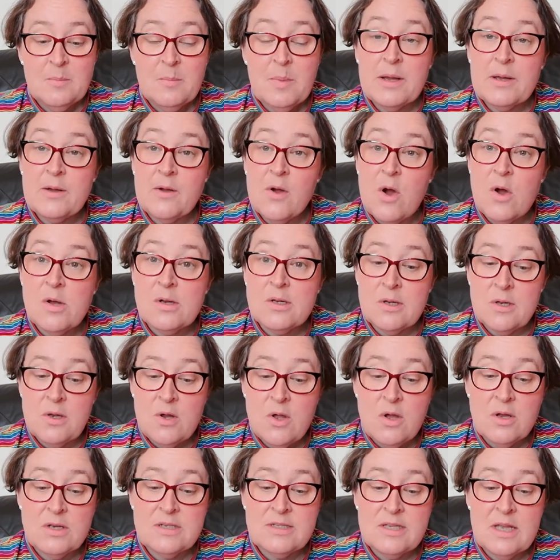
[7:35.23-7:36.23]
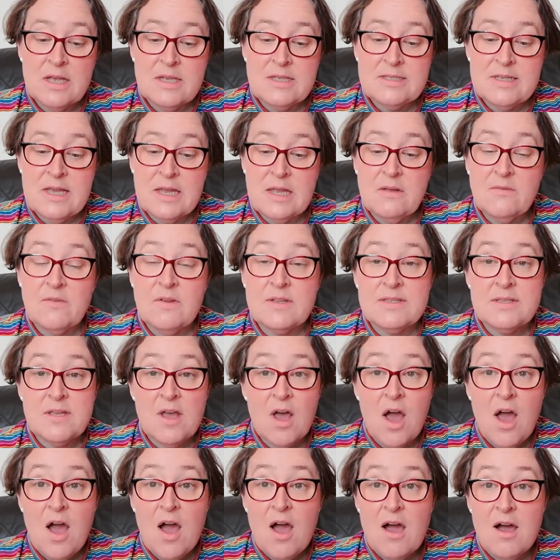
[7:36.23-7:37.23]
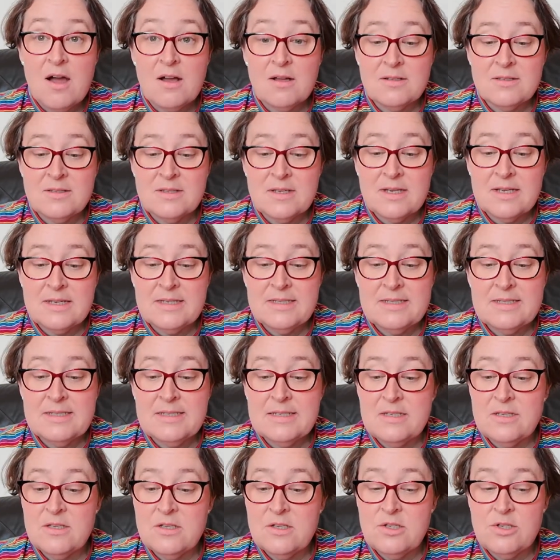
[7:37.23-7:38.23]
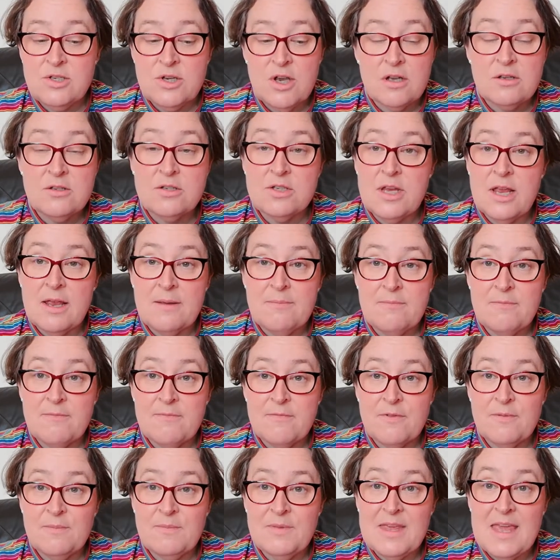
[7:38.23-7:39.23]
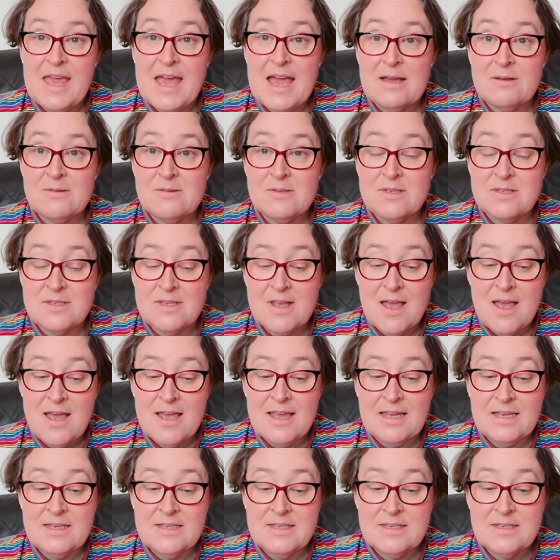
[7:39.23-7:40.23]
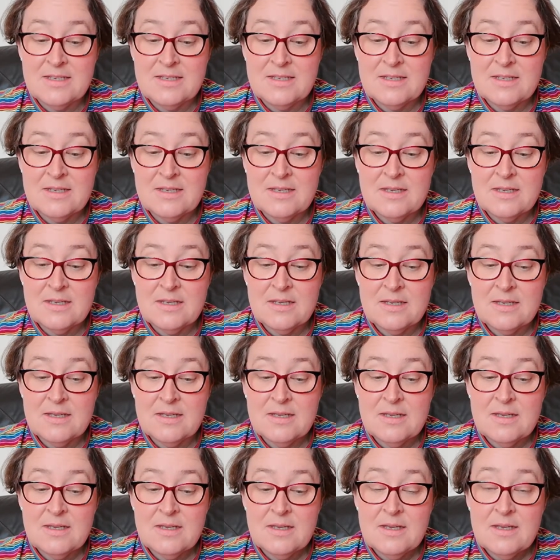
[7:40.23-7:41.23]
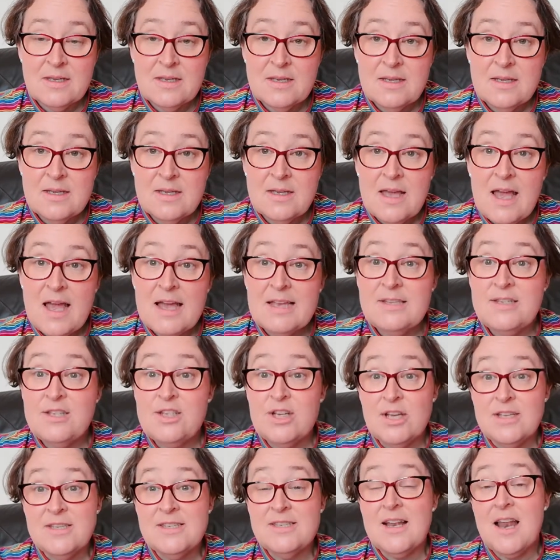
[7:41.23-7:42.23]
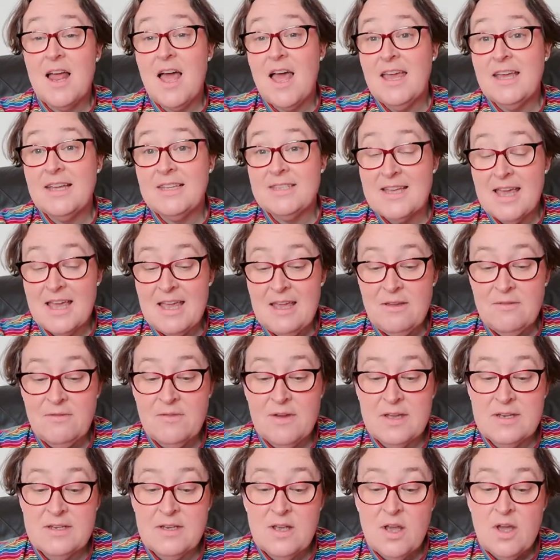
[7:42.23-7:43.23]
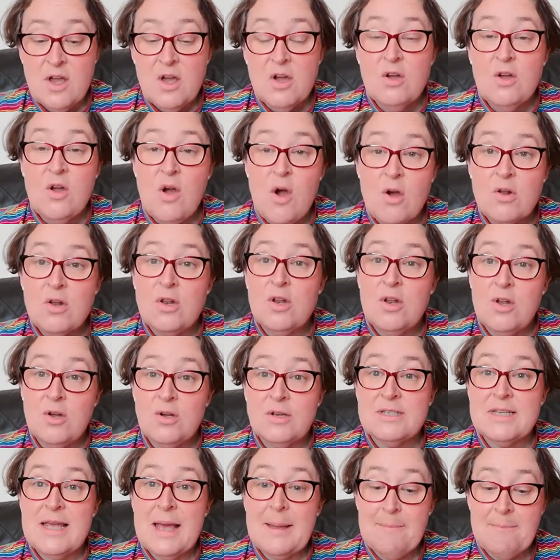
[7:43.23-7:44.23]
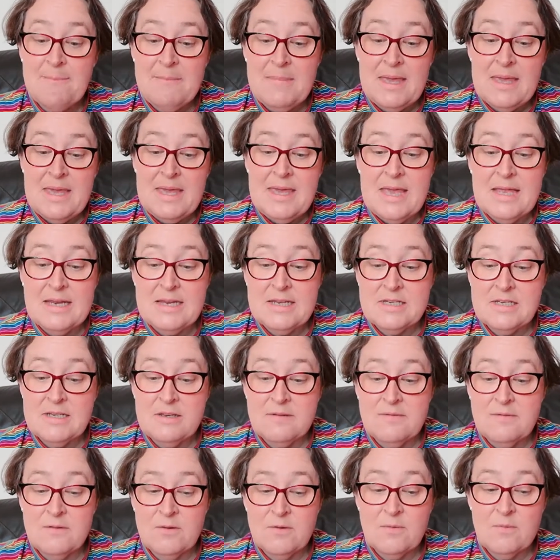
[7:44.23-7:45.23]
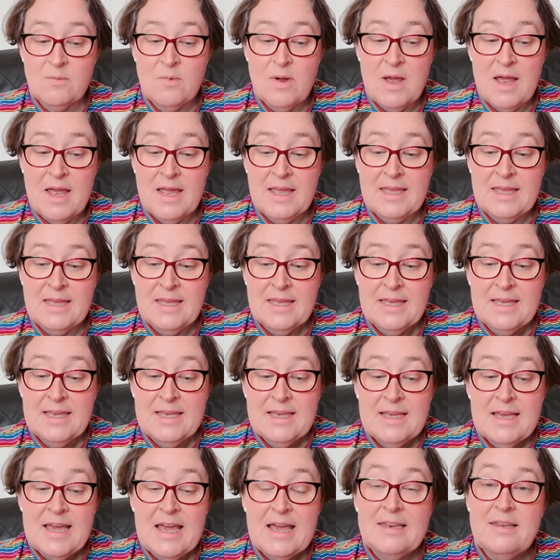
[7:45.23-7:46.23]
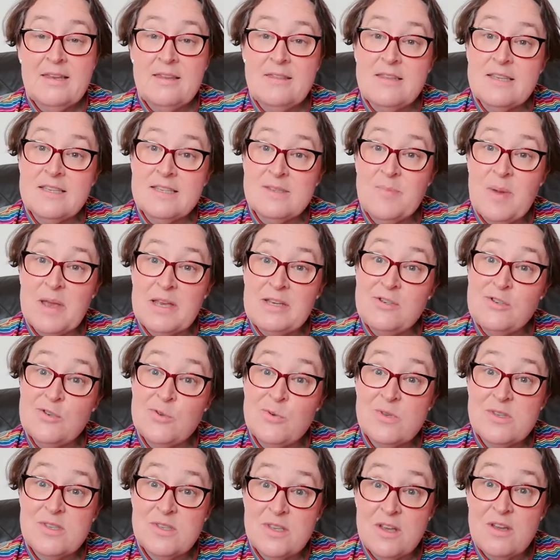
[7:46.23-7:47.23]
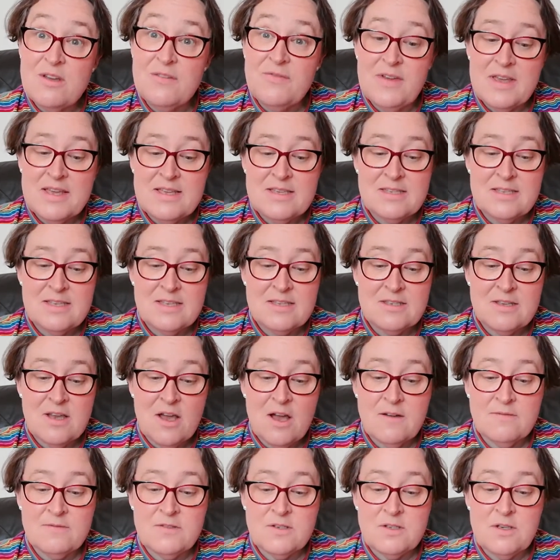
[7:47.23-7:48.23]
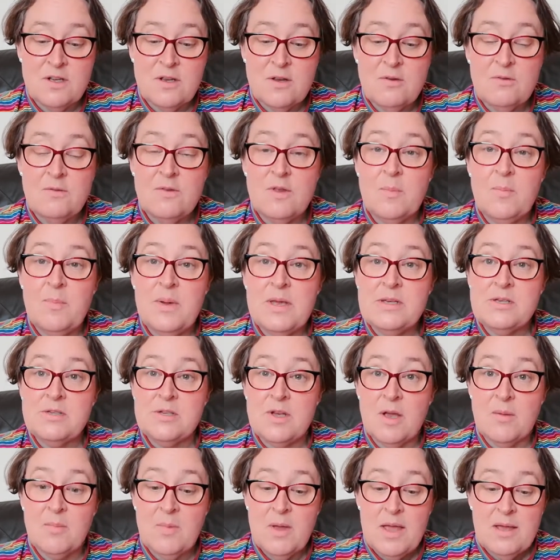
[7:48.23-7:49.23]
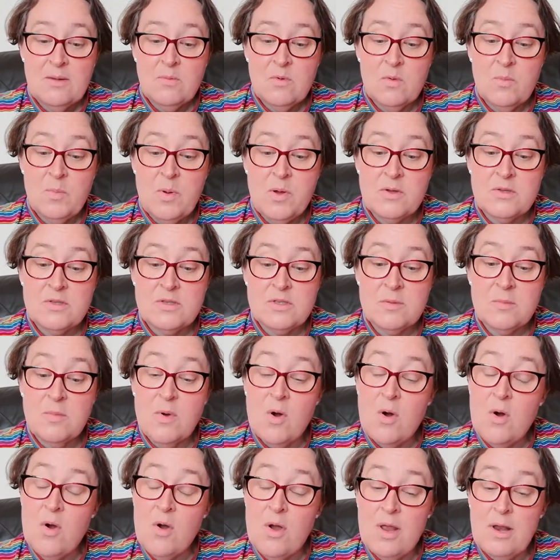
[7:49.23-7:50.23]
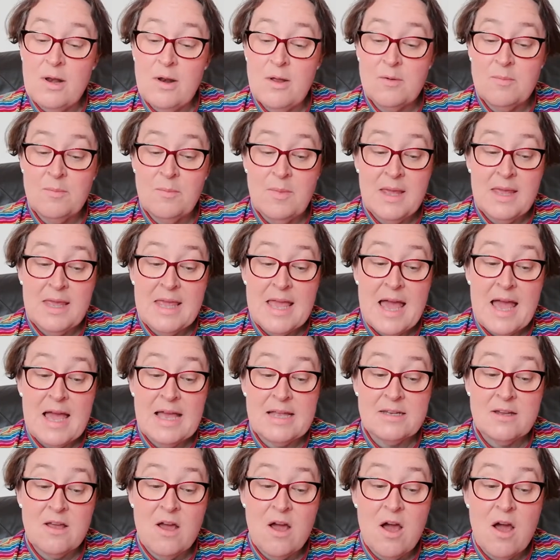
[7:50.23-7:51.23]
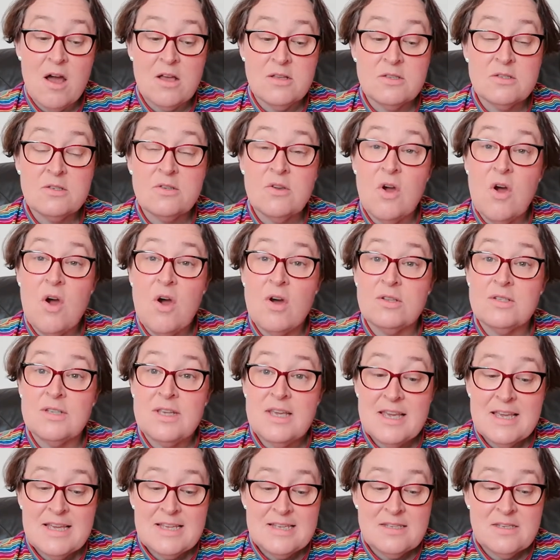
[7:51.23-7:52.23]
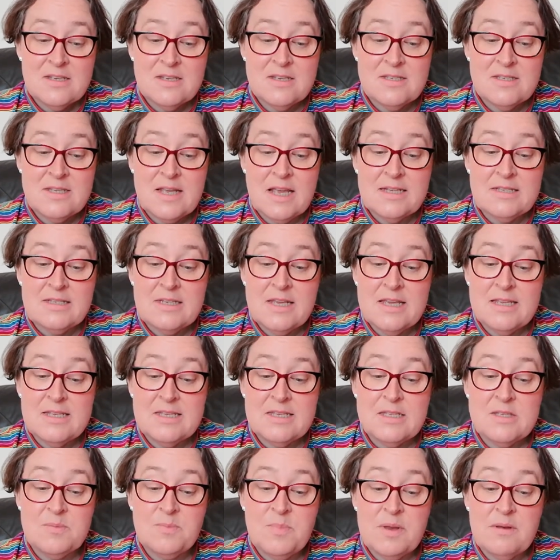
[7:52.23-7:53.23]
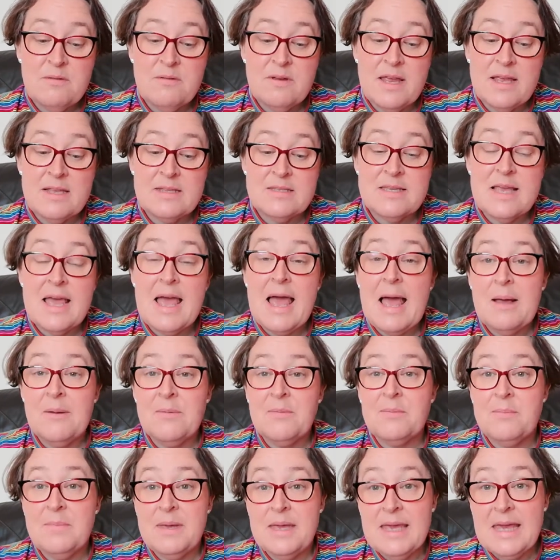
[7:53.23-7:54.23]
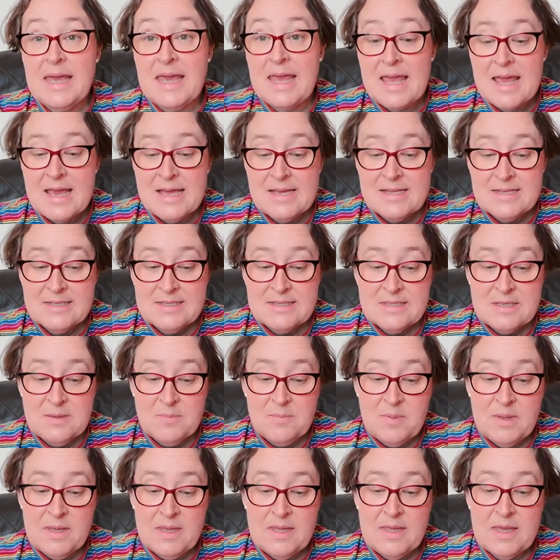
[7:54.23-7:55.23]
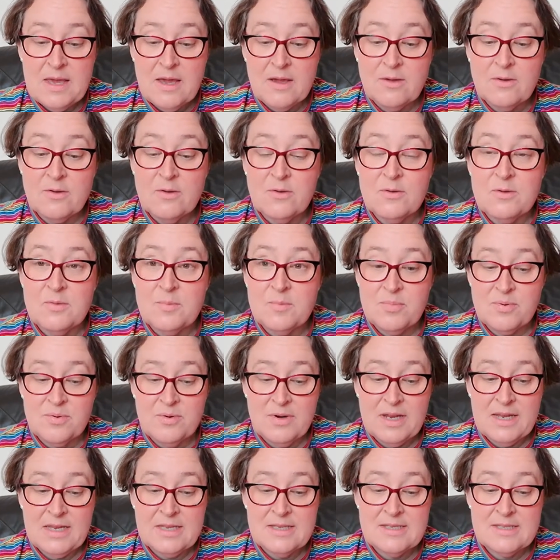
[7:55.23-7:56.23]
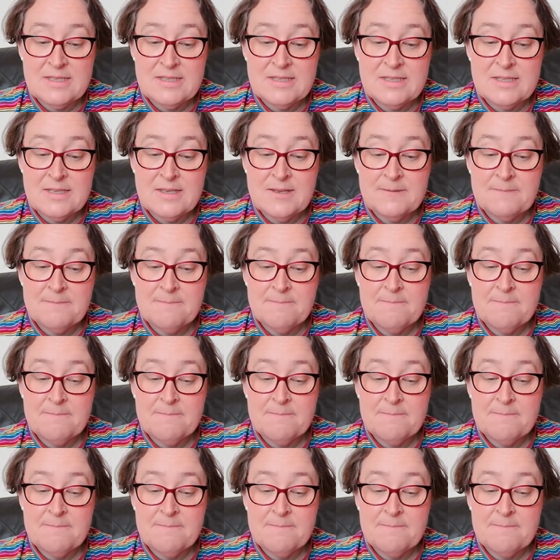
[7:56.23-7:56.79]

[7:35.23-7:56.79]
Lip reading: But God looked at David's heart and didn't judge him from the outside. And just like David, God looked at me in a different way. And in the special service this afternoon, the bishop will put some oil on me and ask God to send his Spirit to help me to be a good priest.